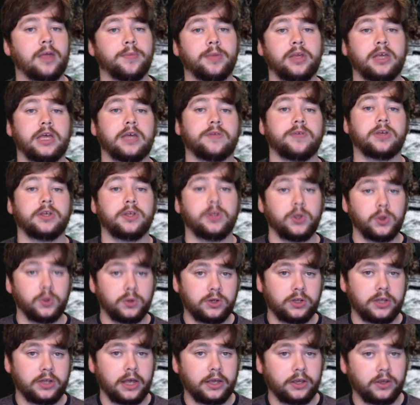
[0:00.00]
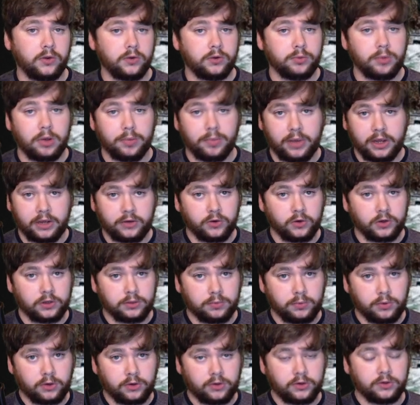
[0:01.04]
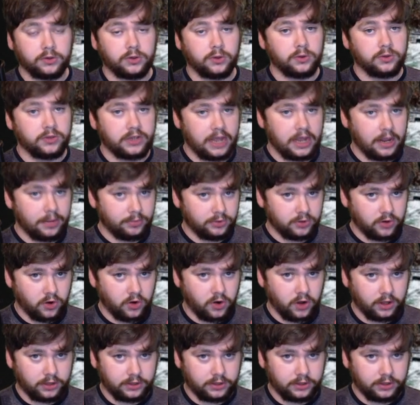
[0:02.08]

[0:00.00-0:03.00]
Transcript: give a huge thank you to my Patreon supporters whose names are on the